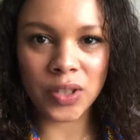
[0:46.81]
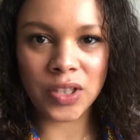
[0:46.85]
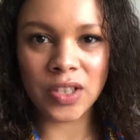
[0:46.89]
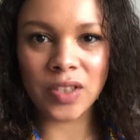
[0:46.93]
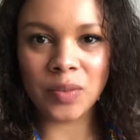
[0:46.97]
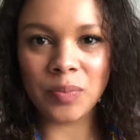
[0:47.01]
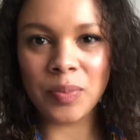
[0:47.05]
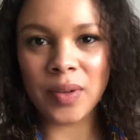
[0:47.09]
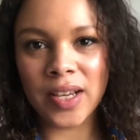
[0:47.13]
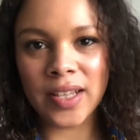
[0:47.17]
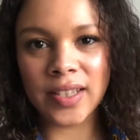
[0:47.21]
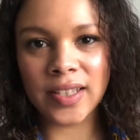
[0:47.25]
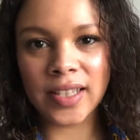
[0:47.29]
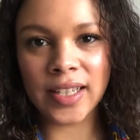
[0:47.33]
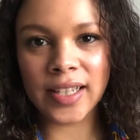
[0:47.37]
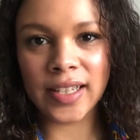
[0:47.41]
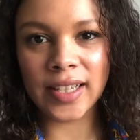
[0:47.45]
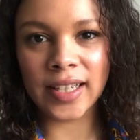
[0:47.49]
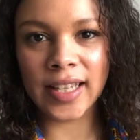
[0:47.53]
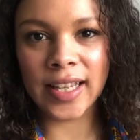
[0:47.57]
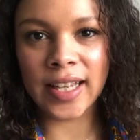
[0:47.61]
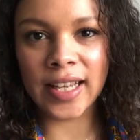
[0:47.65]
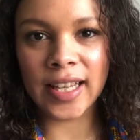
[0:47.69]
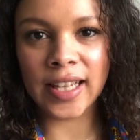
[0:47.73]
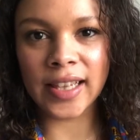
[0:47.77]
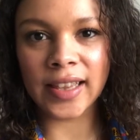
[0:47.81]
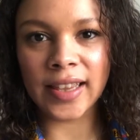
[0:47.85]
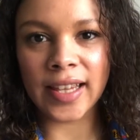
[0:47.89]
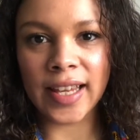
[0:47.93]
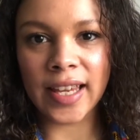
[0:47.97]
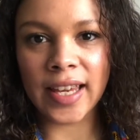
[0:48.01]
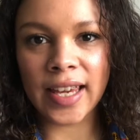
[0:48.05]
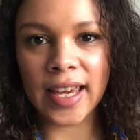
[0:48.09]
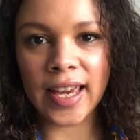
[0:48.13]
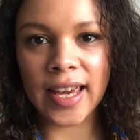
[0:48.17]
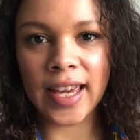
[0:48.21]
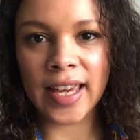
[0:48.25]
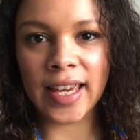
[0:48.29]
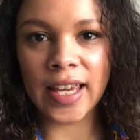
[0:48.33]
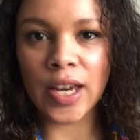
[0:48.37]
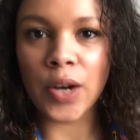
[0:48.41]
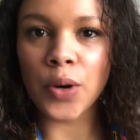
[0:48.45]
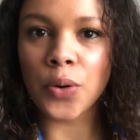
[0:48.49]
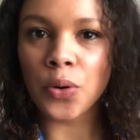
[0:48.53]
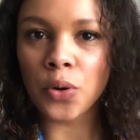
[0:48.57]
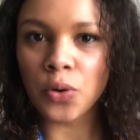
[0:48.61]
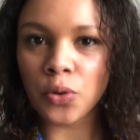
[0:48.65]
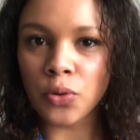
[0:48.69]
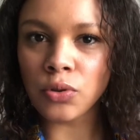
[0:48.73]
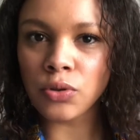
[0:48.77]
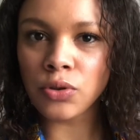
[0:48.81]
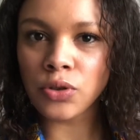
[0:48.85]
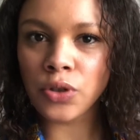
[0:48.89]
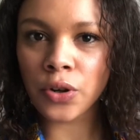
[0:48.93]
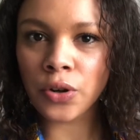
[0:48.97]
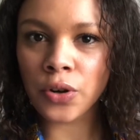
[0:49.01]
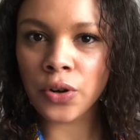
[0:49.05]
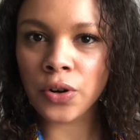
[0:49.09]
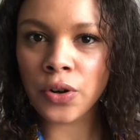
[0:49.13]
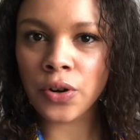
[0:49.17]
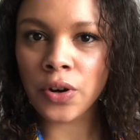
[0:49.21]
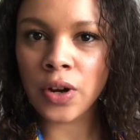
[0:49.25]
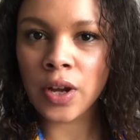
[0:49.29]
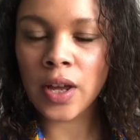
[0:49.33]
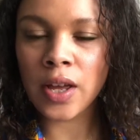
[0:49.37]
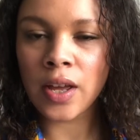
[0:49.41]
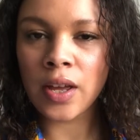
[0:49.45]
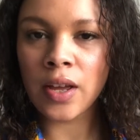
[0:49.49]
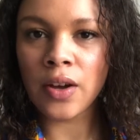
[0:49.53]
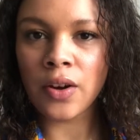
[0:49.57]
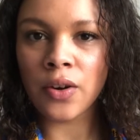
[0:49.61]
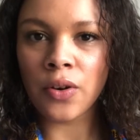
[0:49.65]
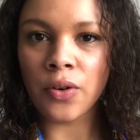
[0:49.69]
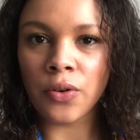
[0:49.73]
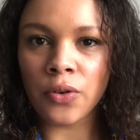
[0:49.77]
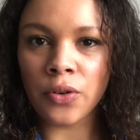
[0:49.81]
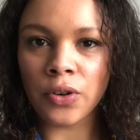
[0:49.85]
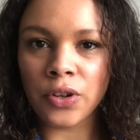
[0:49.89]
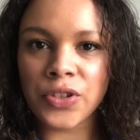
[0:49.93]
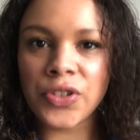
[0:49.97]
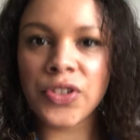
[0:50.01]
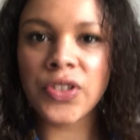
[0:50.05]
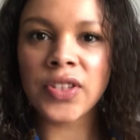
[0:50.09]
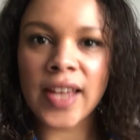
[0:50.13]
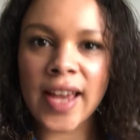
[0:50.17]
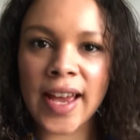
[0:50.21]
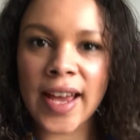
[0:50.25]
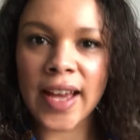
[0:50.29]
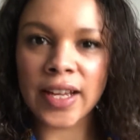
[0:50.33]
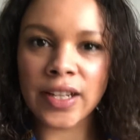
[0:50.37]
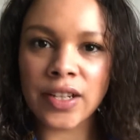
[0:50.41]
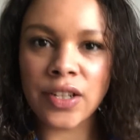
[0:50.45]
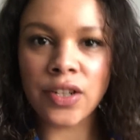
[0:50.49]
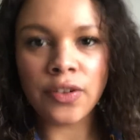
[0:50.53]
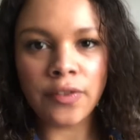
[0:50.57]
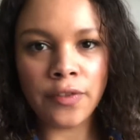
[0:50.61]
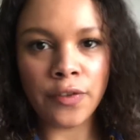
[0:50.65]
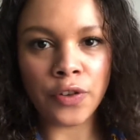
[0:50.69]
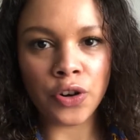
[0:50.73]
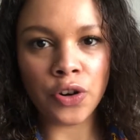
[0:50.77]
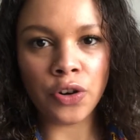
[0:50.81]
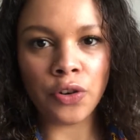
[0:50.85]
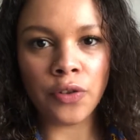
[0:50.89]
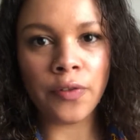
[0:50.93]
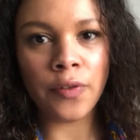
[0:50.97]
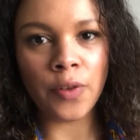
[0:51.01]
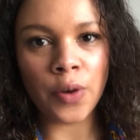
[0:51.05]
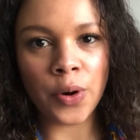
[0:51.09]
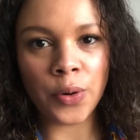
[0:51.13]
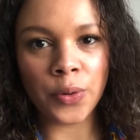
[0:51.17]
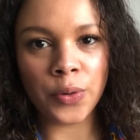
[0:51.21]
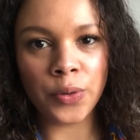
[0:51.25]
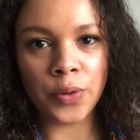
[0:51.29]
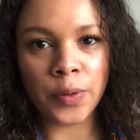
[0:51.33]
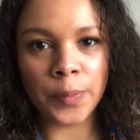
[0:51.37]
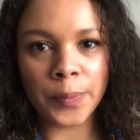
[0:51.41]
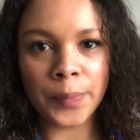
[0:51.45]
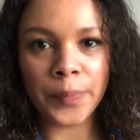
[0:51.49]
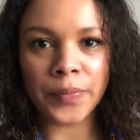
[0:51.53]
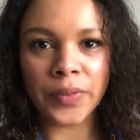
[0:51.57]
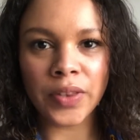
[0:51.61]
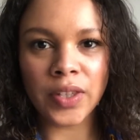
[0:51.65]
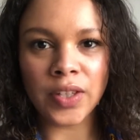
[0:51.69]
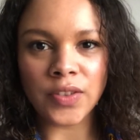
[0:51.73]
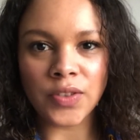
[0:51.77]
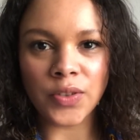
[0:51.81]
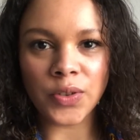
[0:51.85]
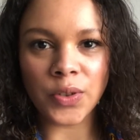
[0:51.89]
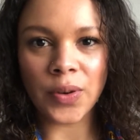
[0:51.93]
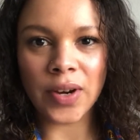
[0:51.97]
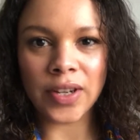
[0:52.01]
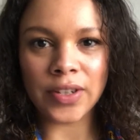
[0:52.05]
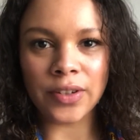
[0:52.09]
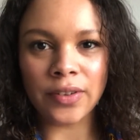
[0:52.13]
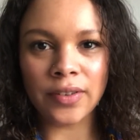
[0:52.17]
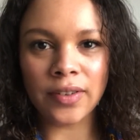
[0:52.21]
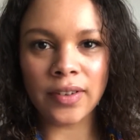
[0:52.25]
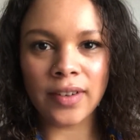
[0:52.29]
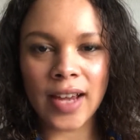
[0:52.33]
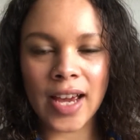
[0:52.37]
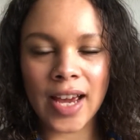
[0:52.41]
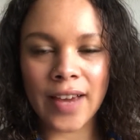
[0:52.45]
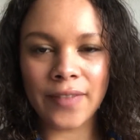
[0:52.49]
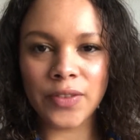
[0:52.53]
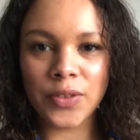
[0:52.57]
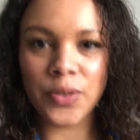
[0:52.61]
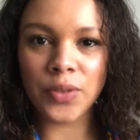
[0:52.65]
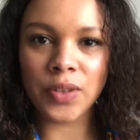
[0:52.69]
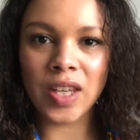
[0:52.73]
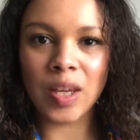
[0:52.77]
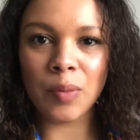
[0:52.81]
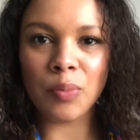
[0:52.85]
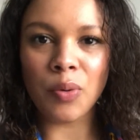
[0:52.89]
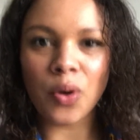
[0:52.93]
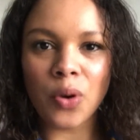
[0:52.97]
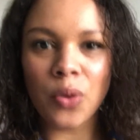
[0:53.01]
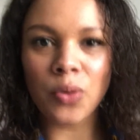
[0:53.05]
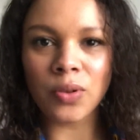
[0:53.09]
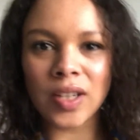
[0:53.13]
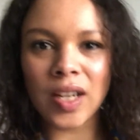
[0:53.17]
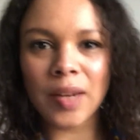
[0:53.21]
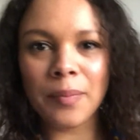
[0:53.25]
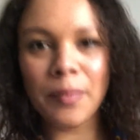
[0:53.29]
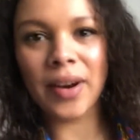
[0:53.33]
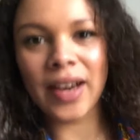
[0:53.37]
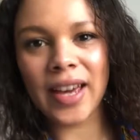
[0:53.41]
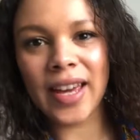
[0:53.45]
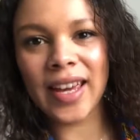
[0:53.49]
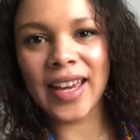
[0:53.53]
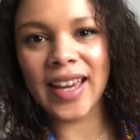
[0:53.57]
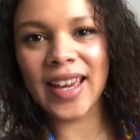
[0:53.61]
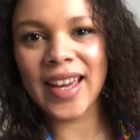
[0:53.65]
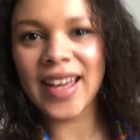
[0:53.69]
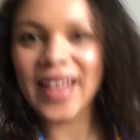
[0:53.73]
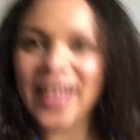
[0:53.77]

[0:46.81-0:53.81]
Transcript: is basically like a holder or a stand for your phone. So I don't have to keep holding my